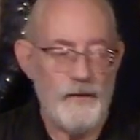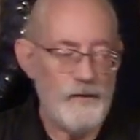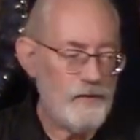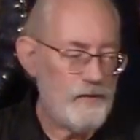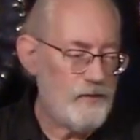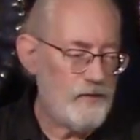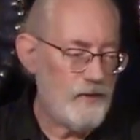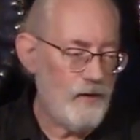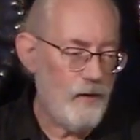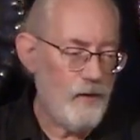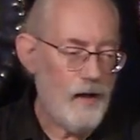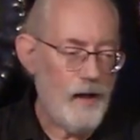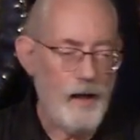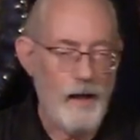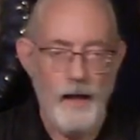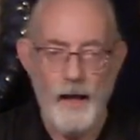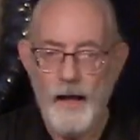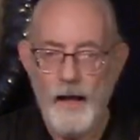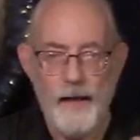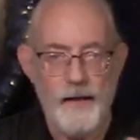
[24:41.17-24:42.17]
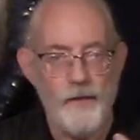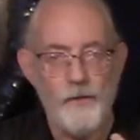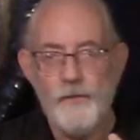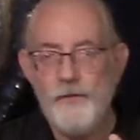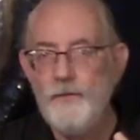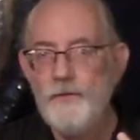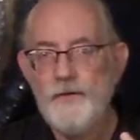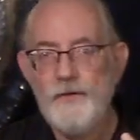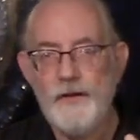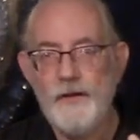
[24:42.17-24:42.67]
So I don't
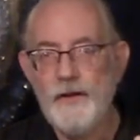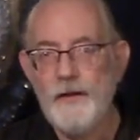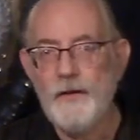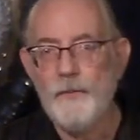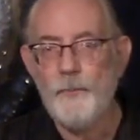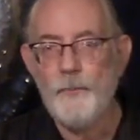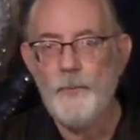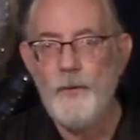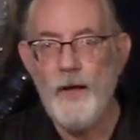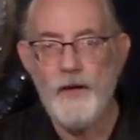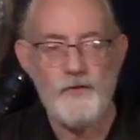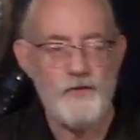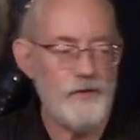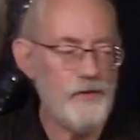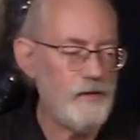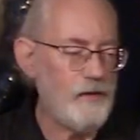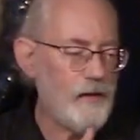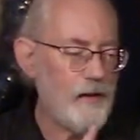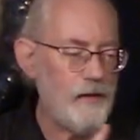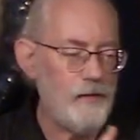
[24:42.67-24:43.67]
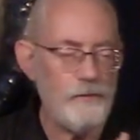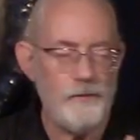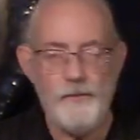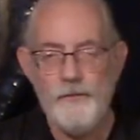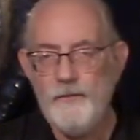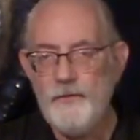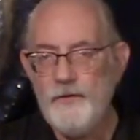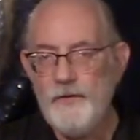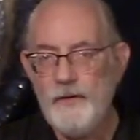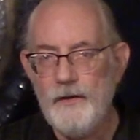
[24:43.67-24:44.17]
use any compression, I don't
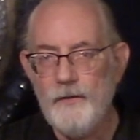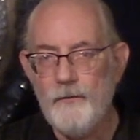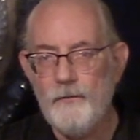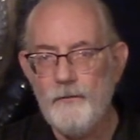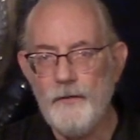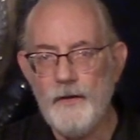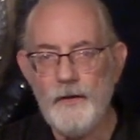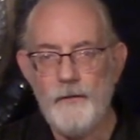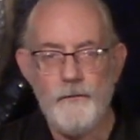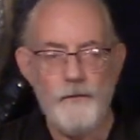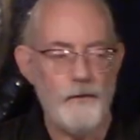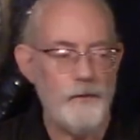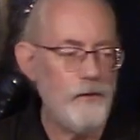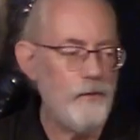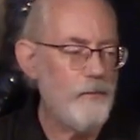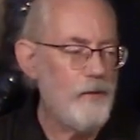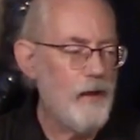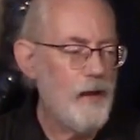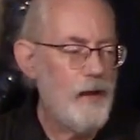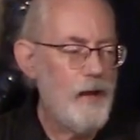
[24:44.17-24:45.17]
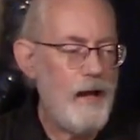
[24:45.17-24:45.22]
use any reverb,